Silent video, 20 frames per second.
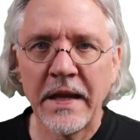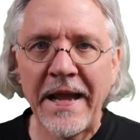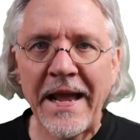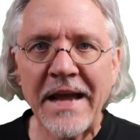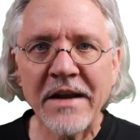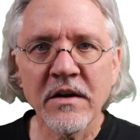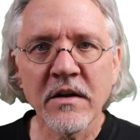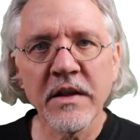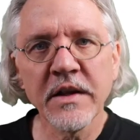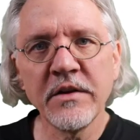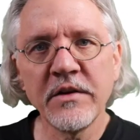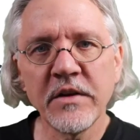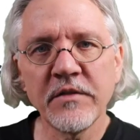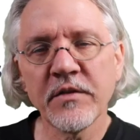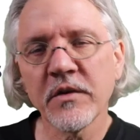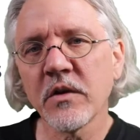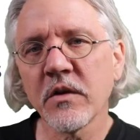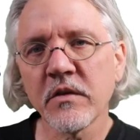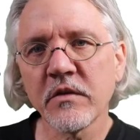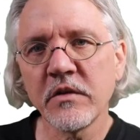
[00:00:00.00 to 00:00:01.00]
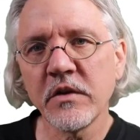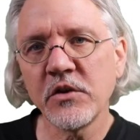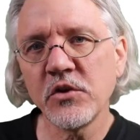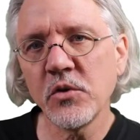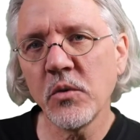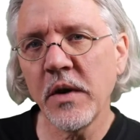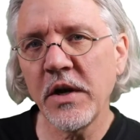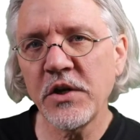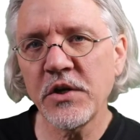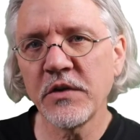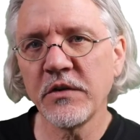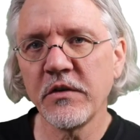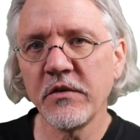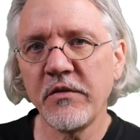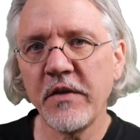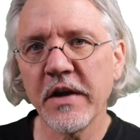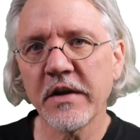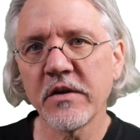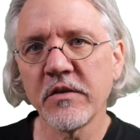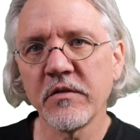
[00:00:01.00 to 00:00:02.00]
handling difficult situations
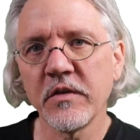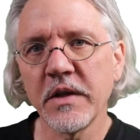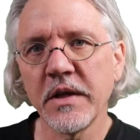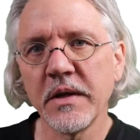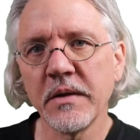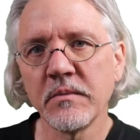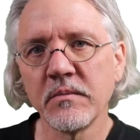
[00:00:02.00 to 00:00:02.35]
effectively,